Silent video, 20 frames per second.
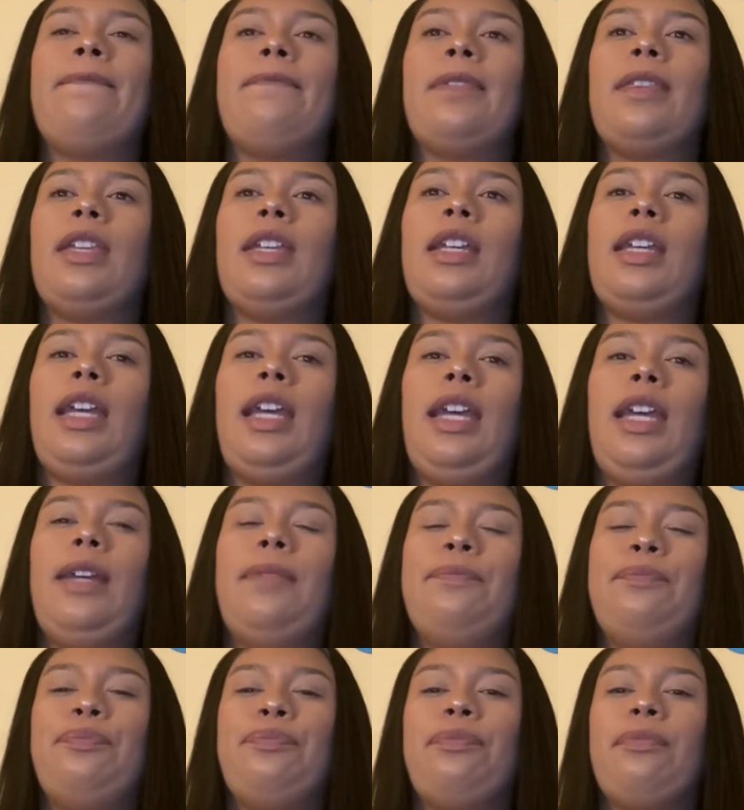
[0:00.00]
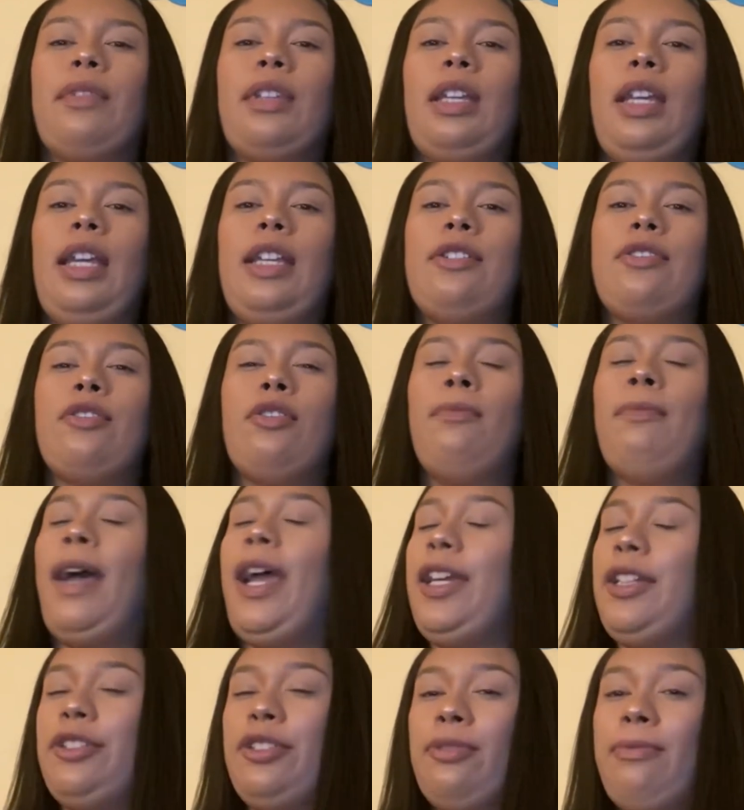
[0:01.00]
Okay? And so,
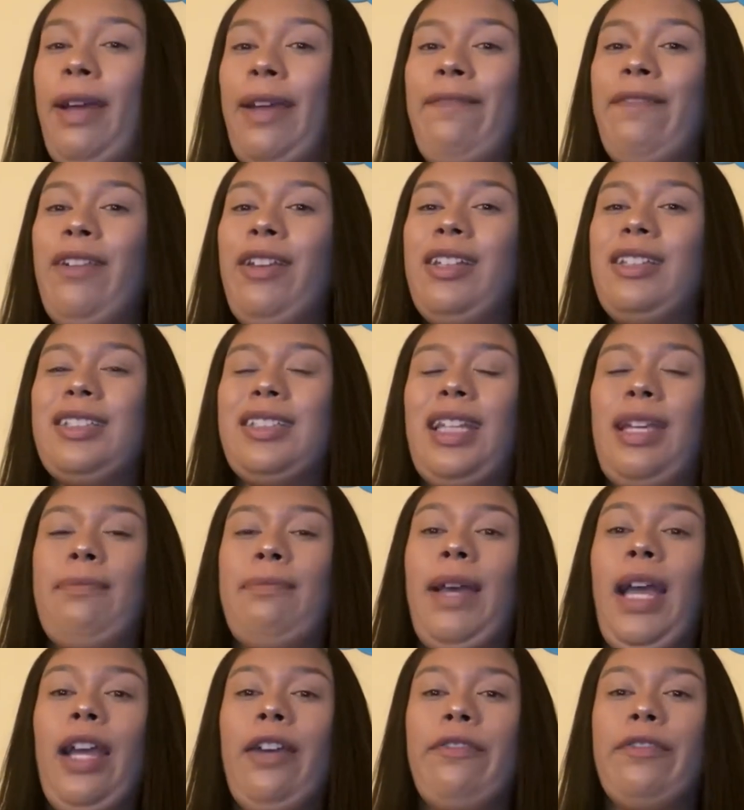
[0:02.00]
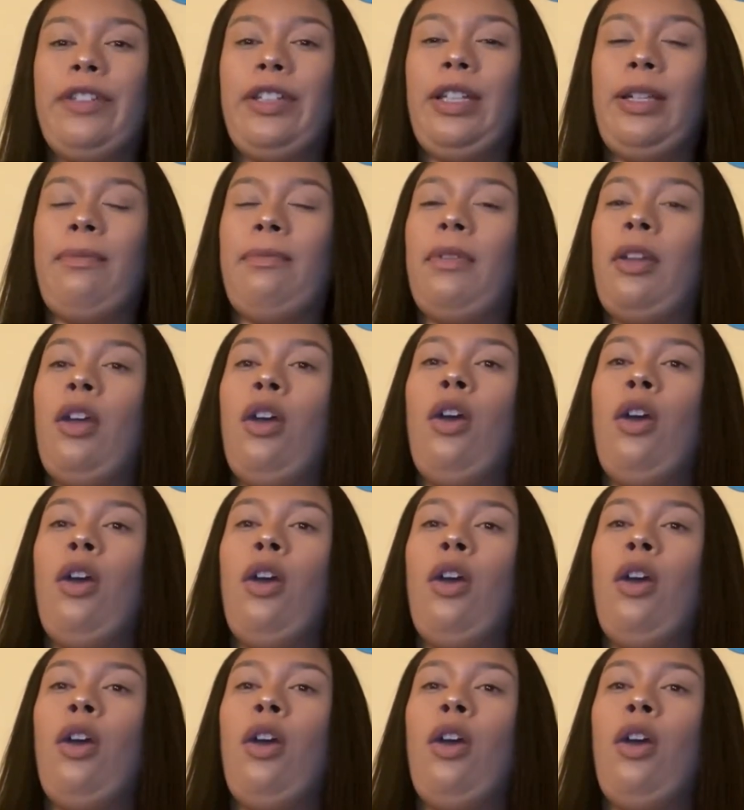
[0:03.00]
mind you, my feelings came back for him.